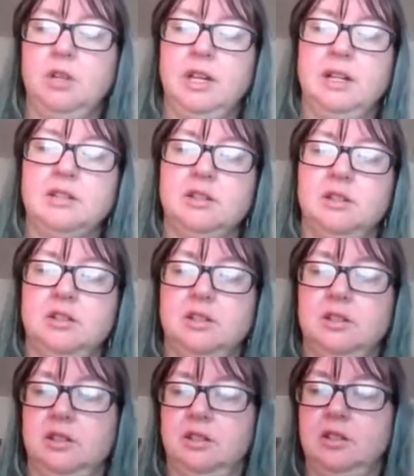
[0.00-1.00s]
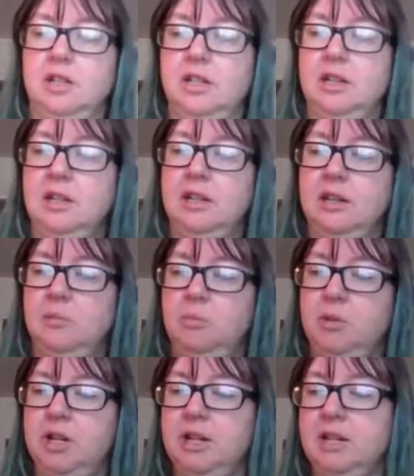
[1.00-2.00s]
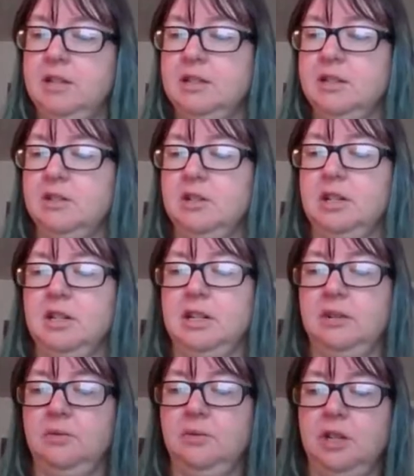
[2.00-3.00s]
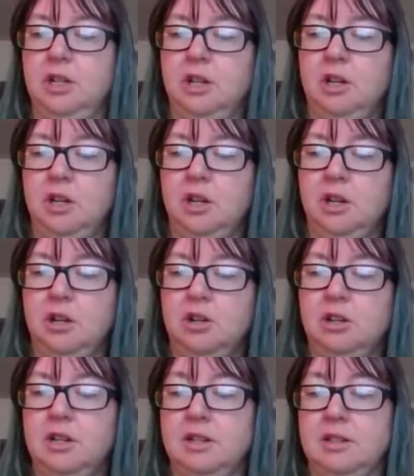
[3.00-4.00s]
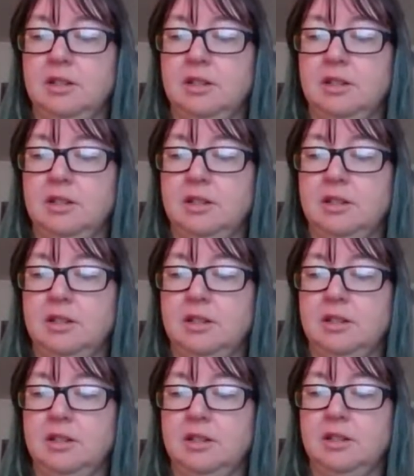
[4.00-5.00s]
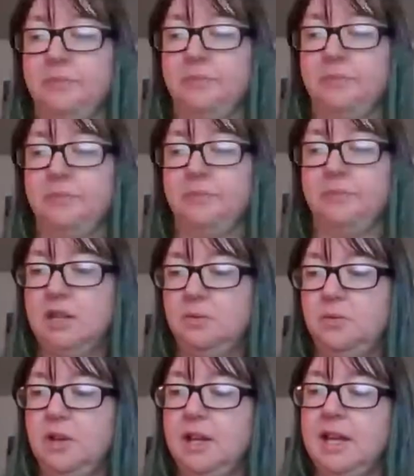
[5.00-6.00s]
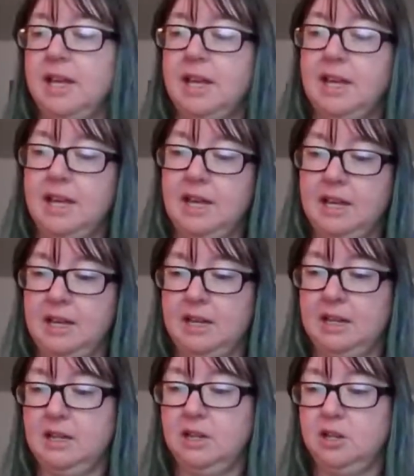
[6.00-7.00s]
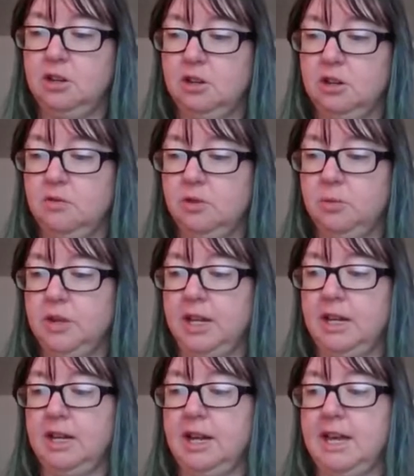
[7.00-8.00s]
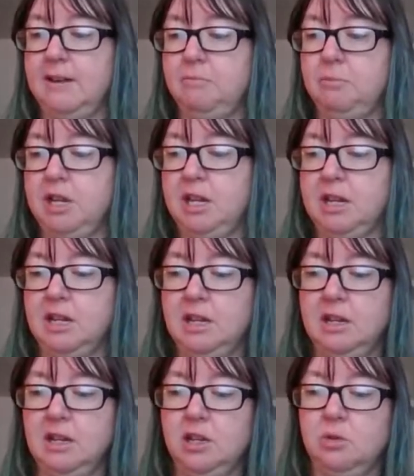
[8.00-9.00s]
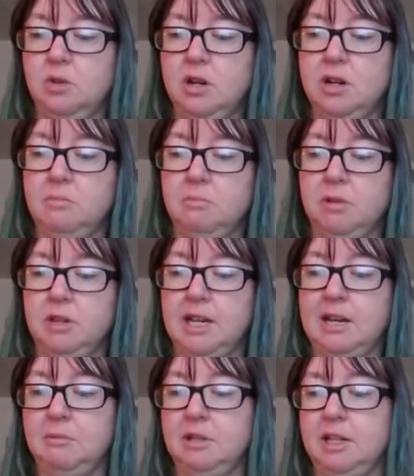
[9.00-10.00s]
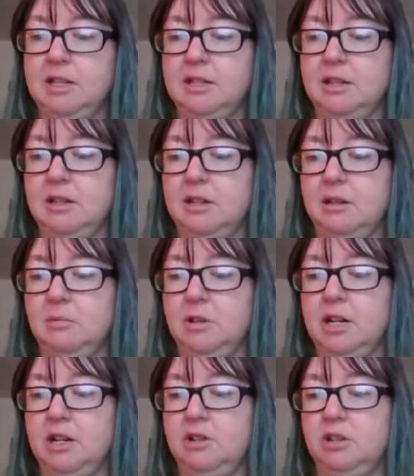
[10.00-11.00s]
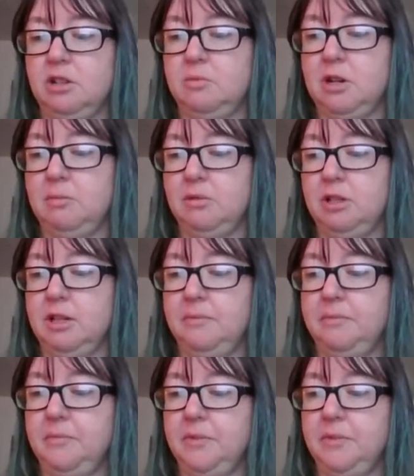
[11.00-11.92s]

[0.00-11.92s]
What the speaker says: Well, that's all to the good, but it isn't good enough. Good as it is. If A, you're overweight, and B, you aren't metabolizing carbohydrates properly.